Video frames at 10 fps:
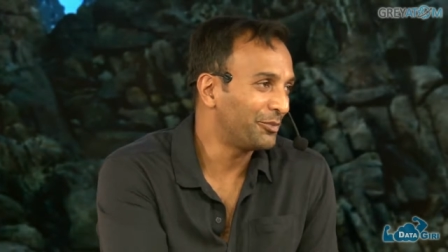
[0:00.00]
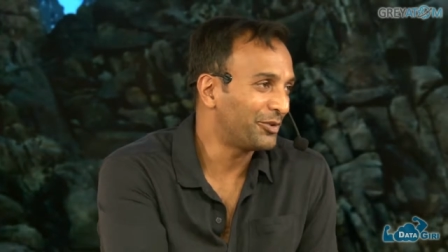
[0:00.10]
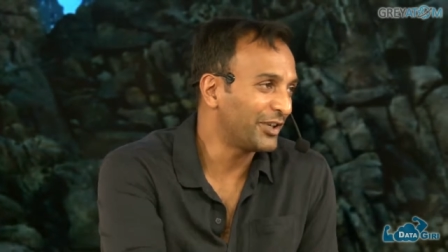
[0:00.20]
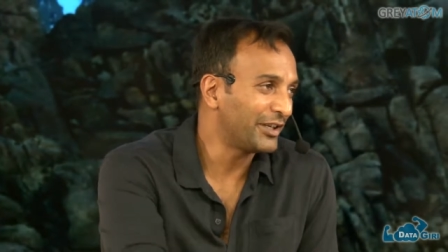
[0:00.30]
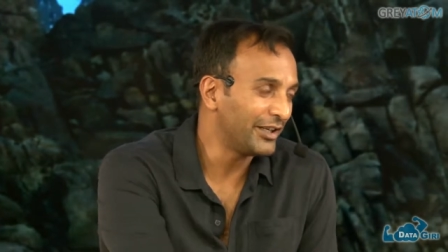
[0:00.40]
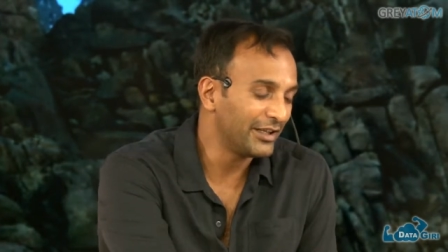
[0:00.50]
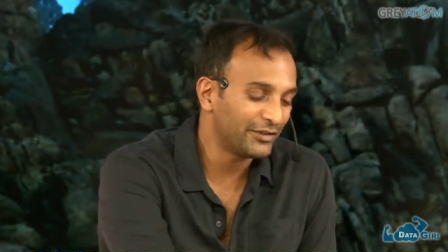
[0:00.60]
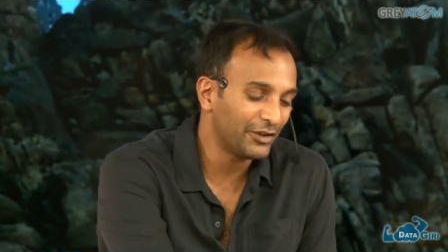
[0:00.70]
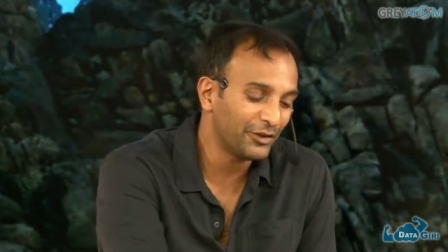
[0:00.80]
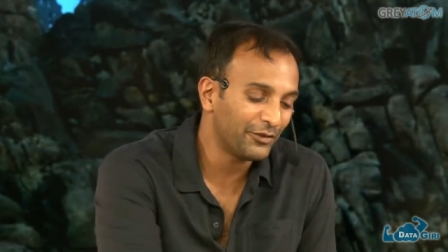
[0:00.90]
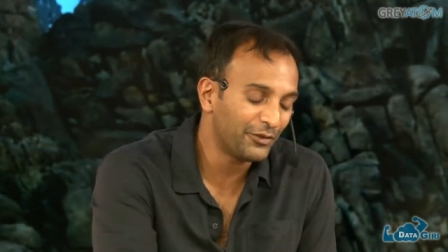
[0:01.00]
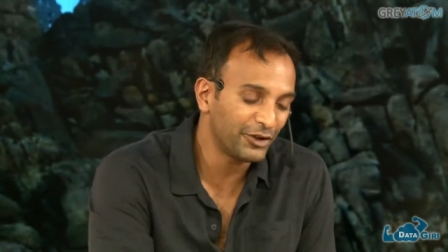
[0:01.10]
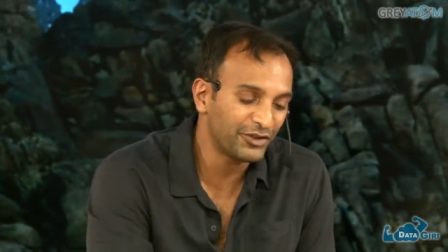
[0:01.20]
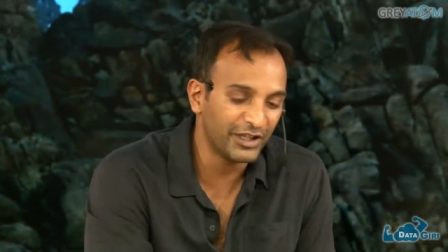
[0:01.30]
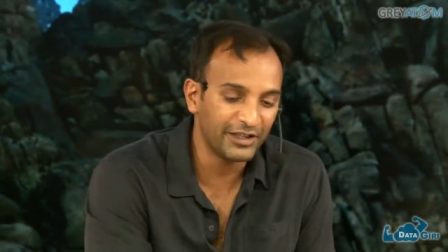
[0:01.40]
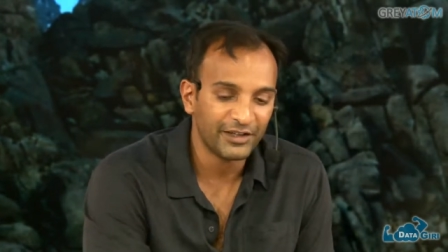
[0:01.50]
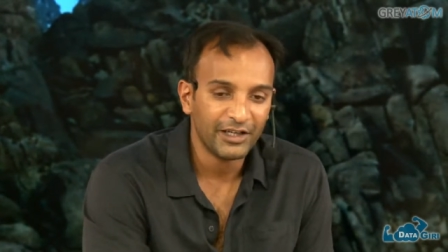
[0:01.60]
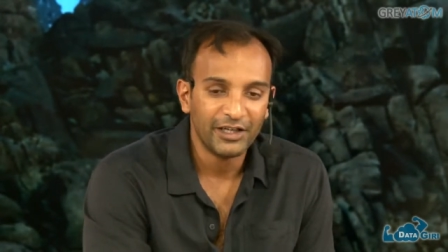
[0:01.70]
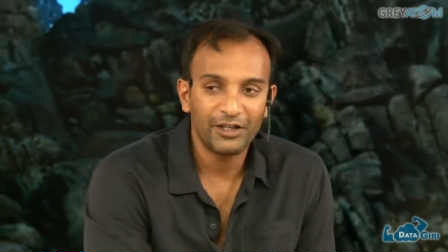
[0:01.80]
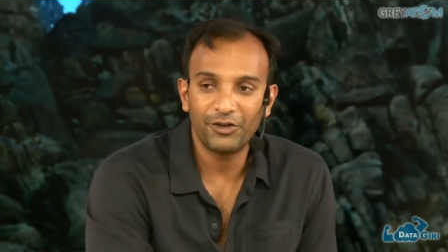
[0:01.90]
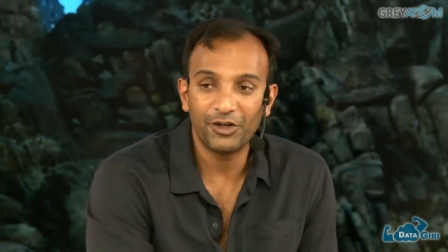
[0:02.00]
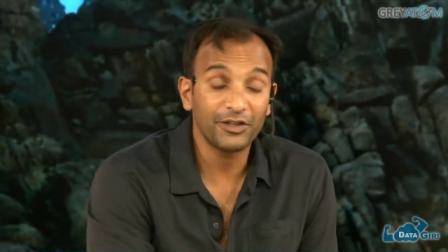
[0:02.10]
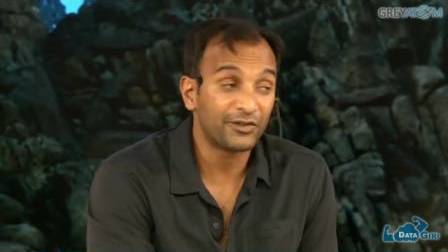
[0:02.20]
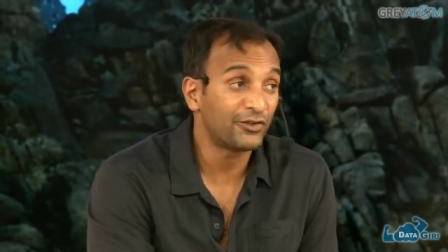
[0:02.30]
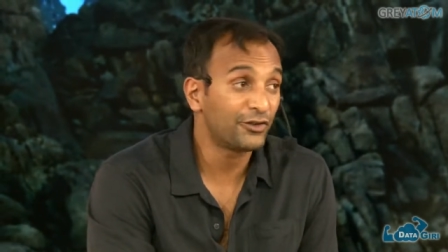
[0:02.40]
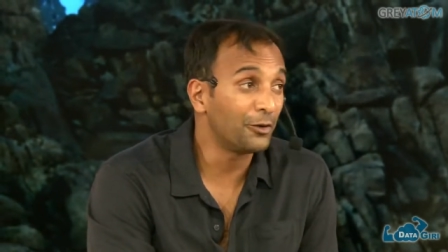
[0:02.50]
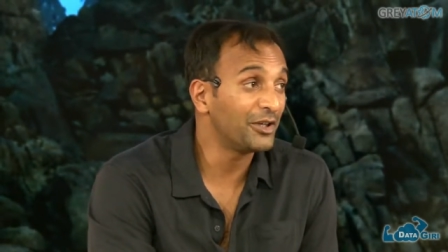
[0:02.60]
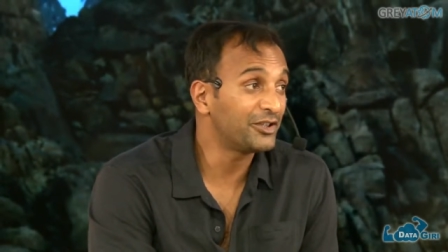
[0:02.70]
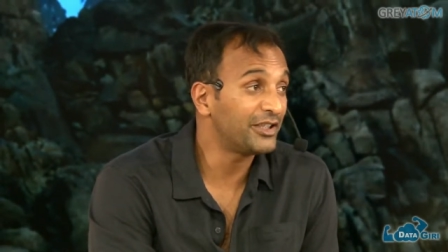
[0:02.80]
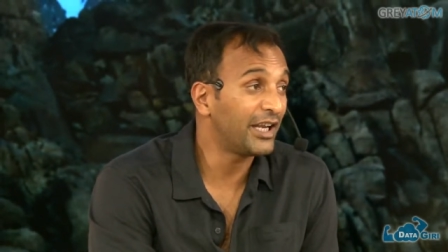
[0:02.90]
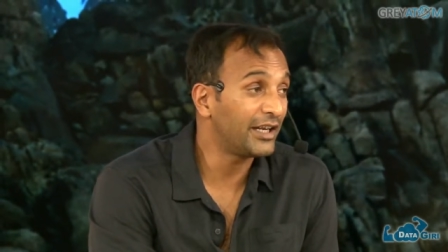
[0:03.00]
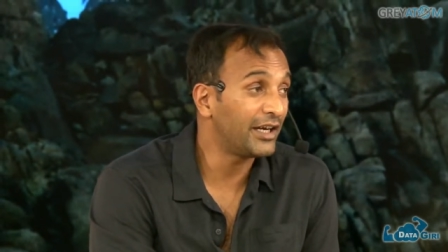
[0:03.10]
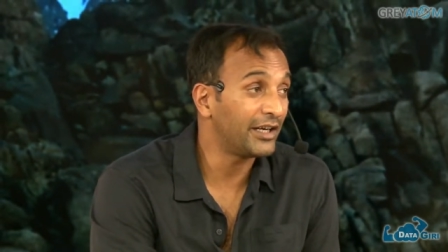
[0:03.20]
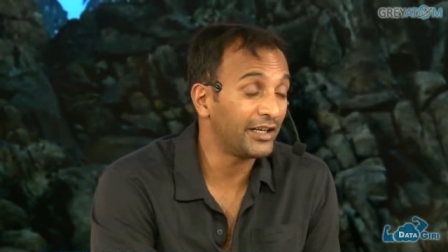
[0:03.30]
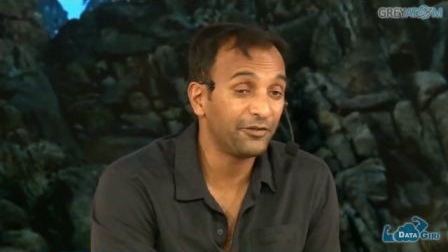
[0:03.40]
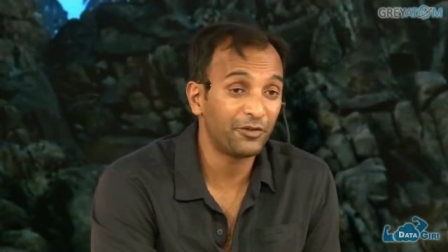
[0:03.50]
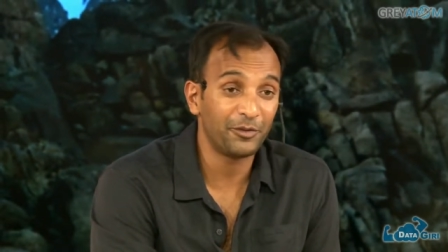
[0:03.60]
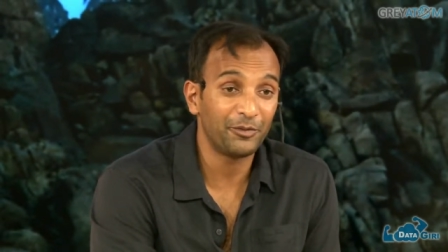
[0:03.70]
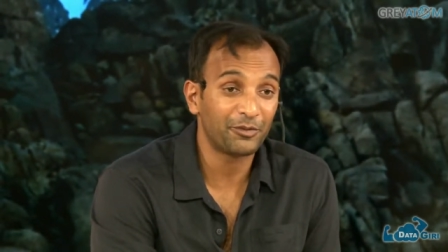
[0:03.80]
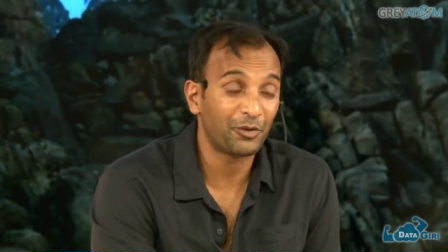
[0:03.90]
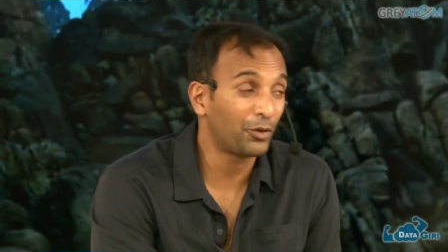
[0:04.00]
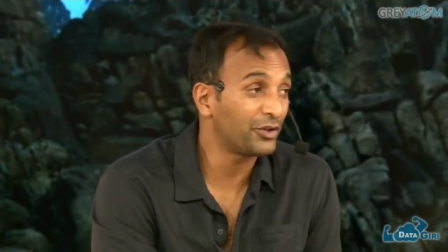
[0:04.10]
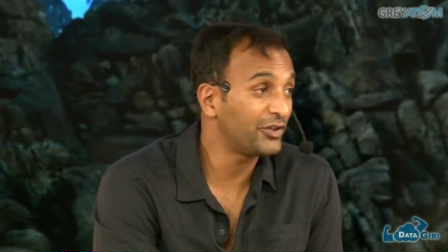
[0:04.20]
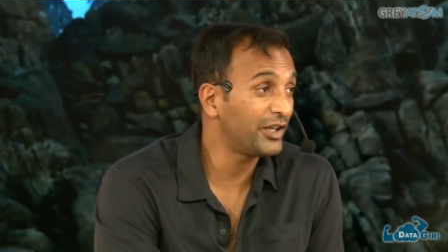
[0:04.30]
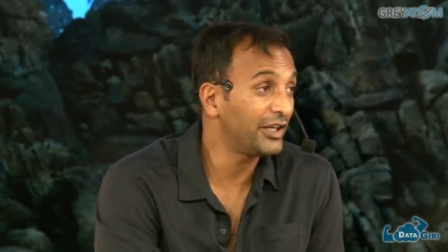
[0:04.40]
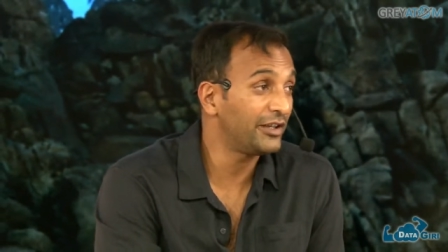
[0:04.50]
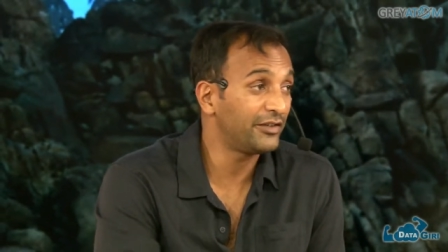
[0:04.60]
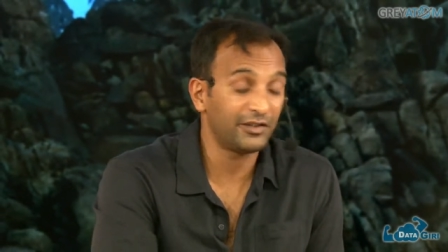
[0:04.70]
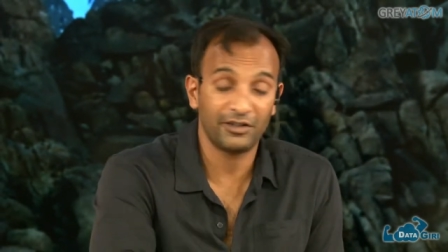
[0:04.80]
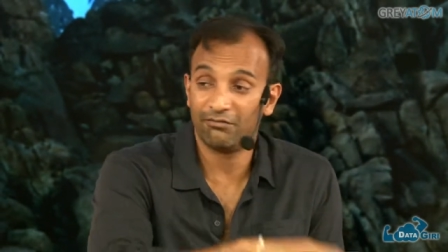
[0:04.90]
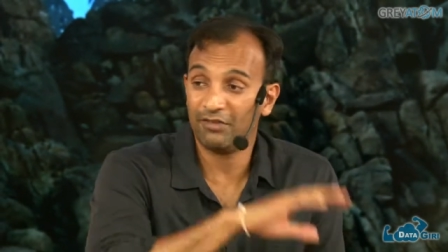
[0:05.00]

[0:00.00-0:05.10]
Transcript: you presented it. So the first is, there is so much data for courses, and